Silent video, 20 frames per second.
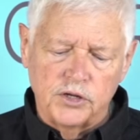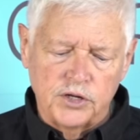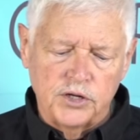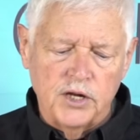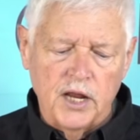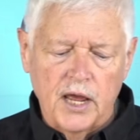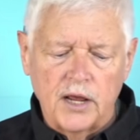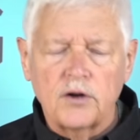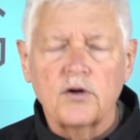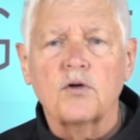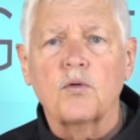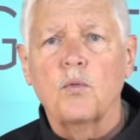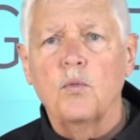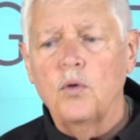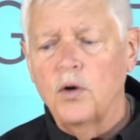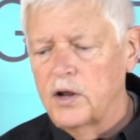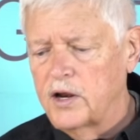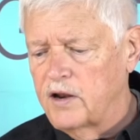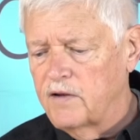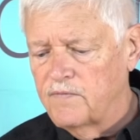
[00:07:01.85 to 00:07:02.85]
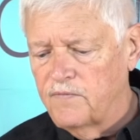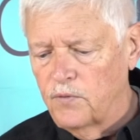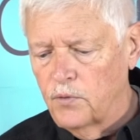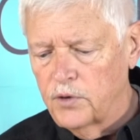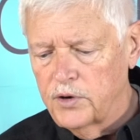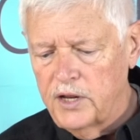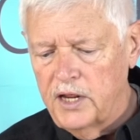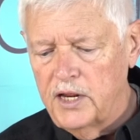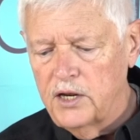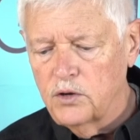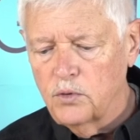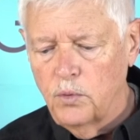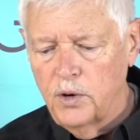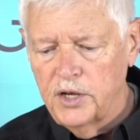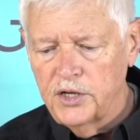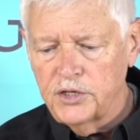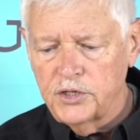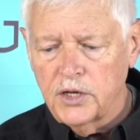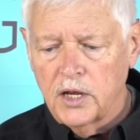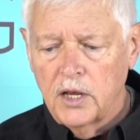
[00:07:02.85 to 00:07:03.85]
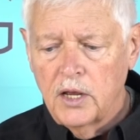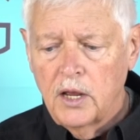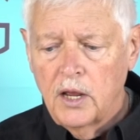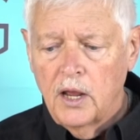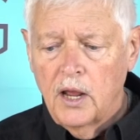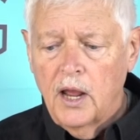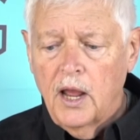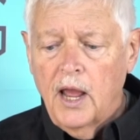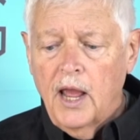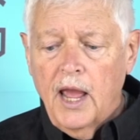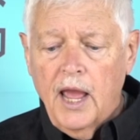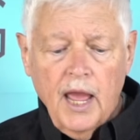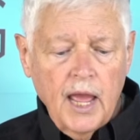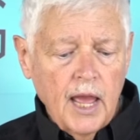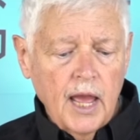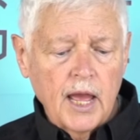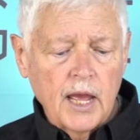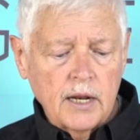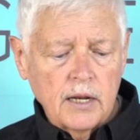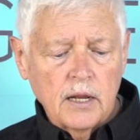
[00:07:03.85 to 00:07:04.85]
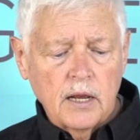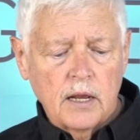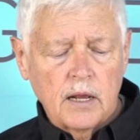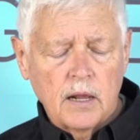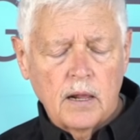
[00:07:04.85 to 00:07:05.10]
the standard 1 in 14 twist. And